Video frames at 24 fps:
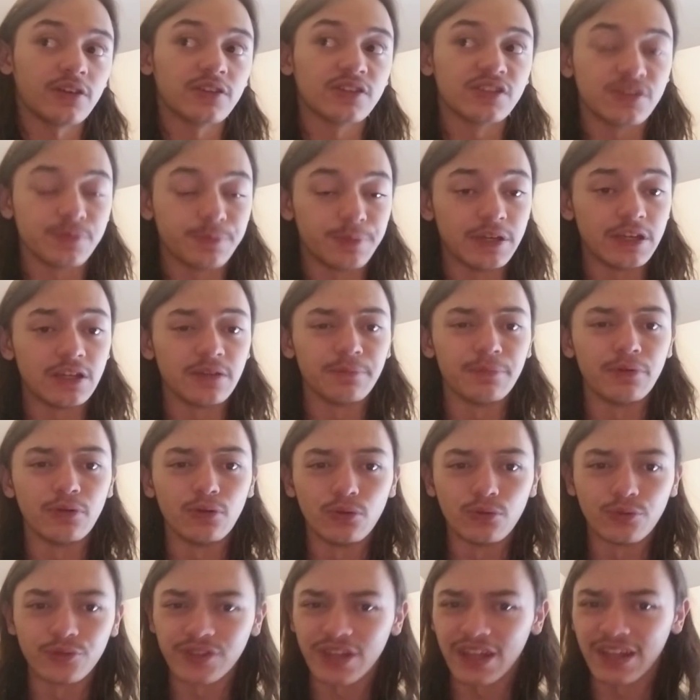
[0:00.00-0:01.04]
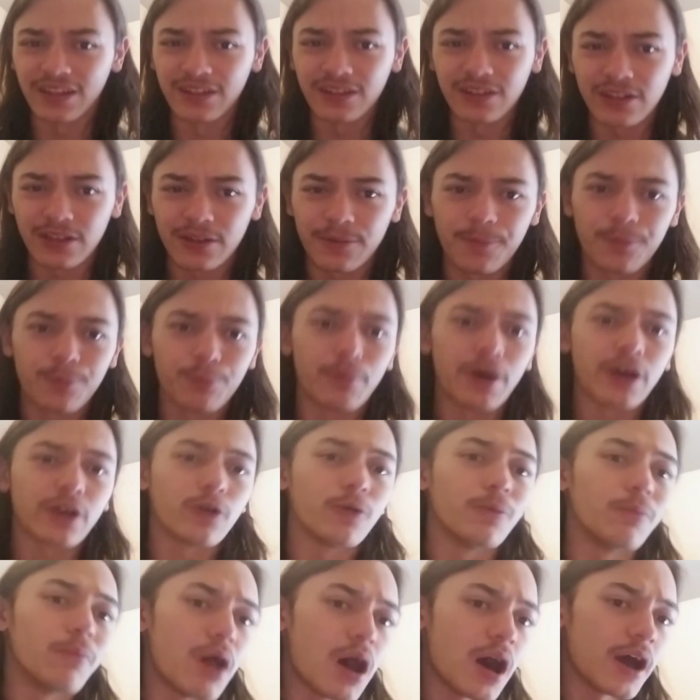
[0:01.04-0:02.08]
and speed boost, and Michael
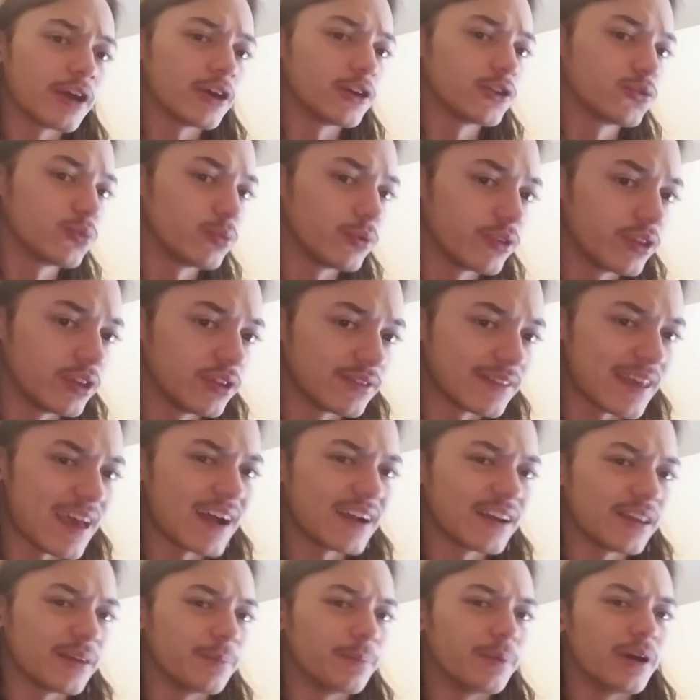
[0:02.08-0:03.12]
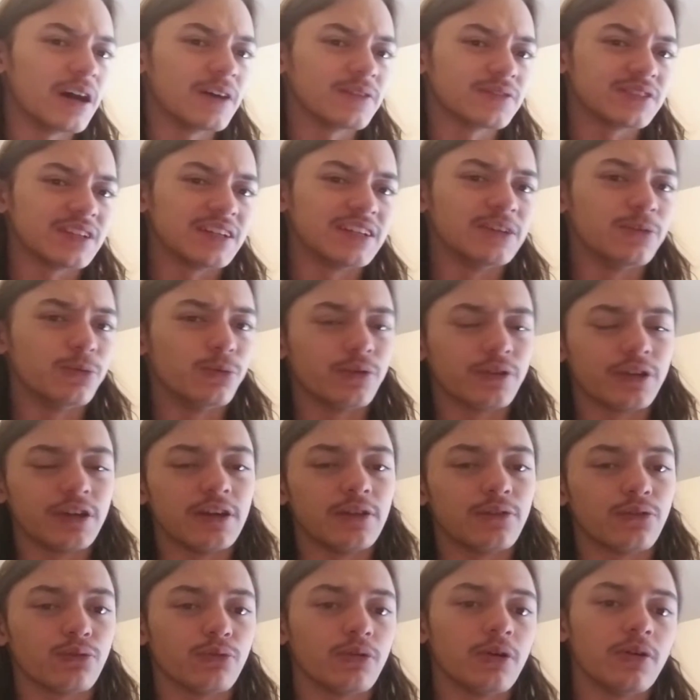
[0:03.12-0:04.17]
Myers with his added buffs that he will
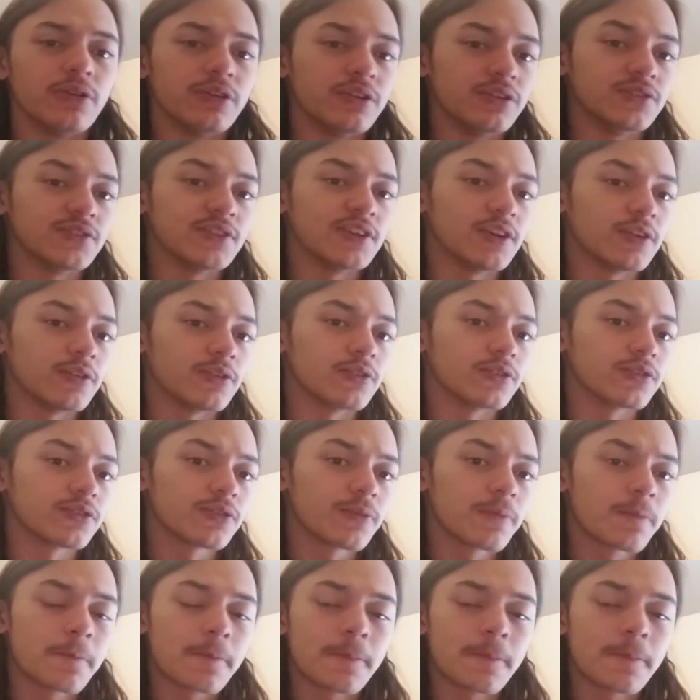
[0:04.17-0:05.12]
get throughout his tiers.